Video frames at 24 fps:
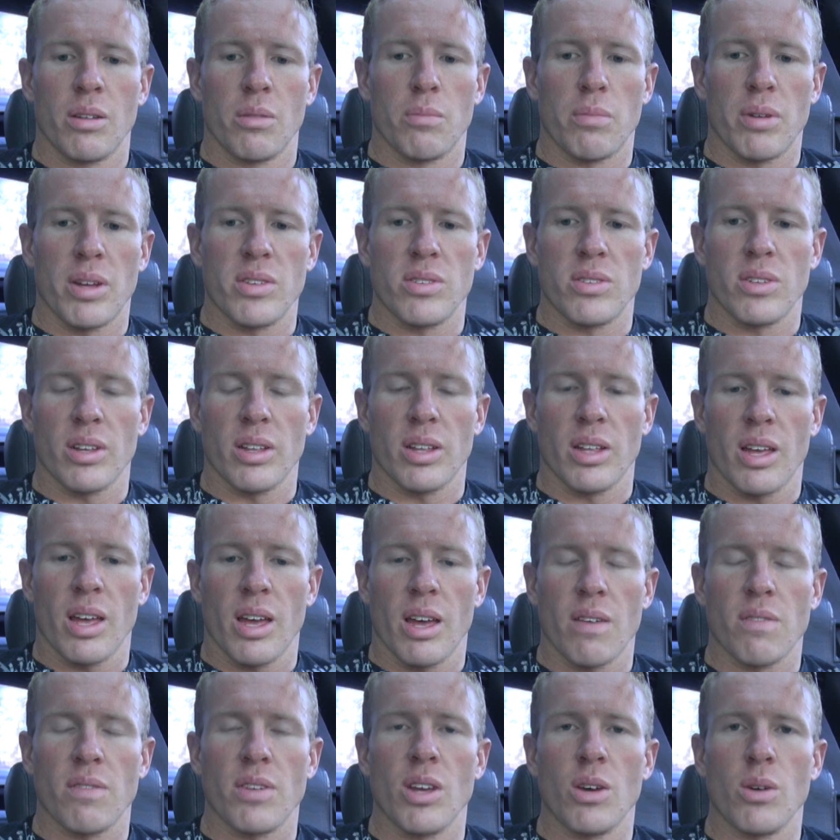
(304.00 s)
basically
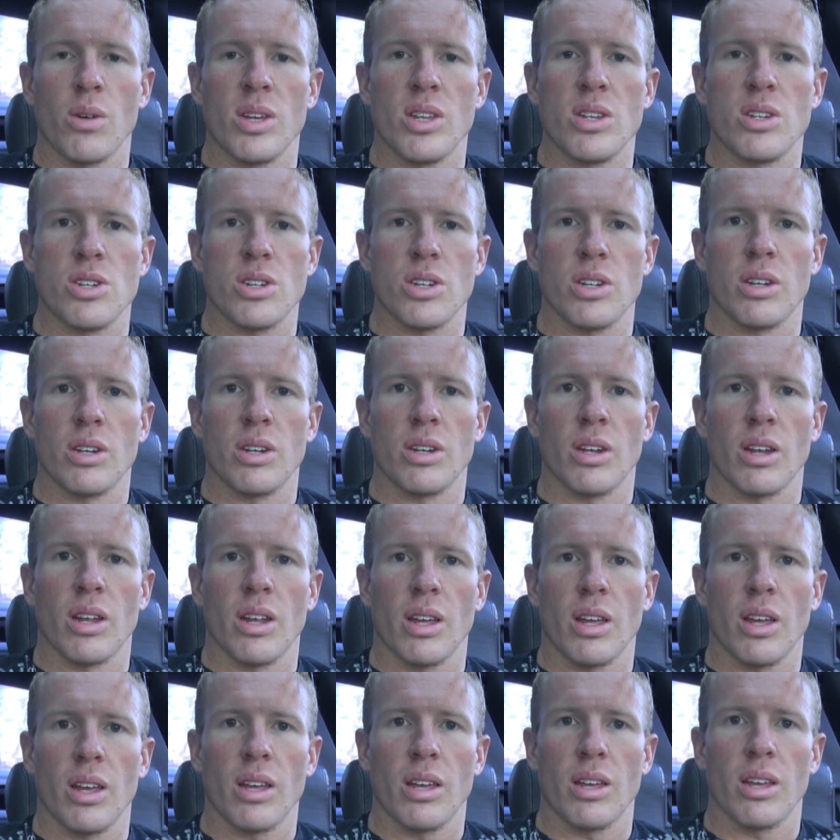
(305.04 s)
have no engine
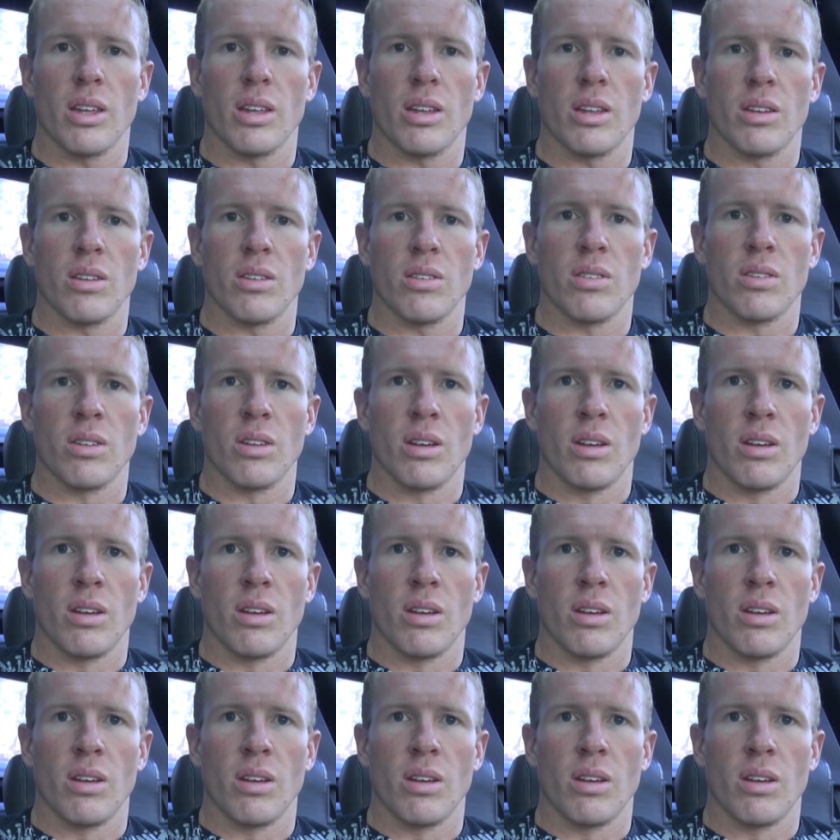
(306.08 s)
and